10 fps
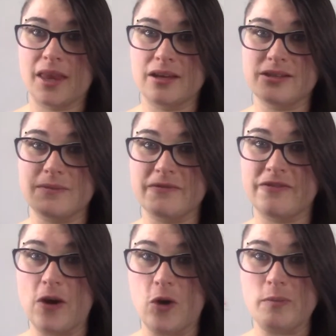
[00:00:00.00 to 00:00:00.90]
some
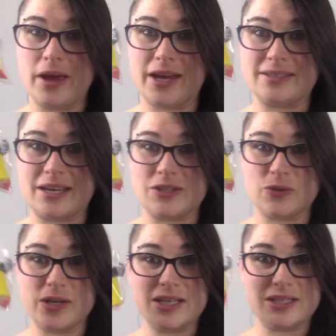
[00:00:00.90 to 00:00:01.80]
foam
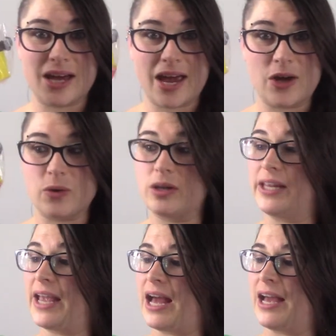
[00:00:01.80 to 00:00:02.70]
accessories and
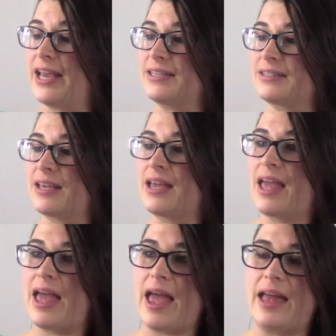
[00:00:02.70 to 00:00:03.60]
googly eyes
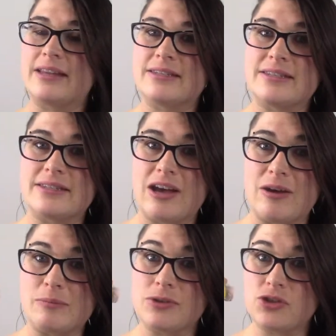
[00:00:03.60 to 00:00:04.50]
and
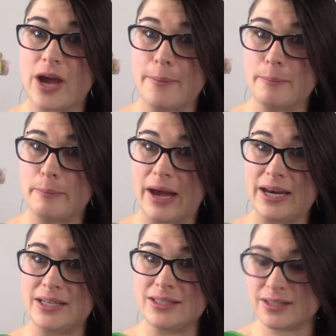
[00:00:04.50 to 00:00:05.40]
some gem
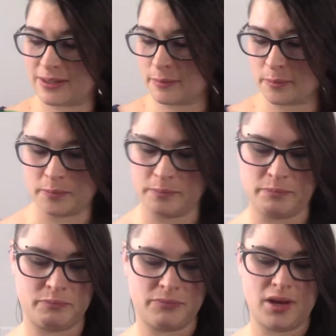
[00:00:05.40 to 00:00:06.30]
buttons,
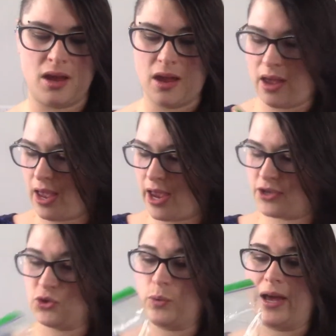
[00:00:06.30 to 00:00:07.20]

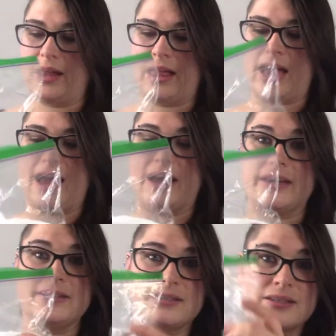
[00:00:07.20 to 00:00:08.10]
as well
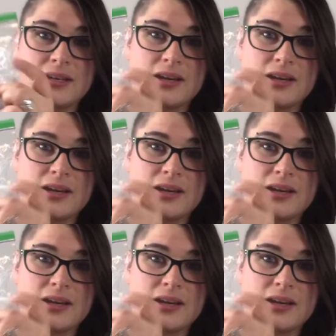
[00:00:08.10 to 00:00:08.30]
as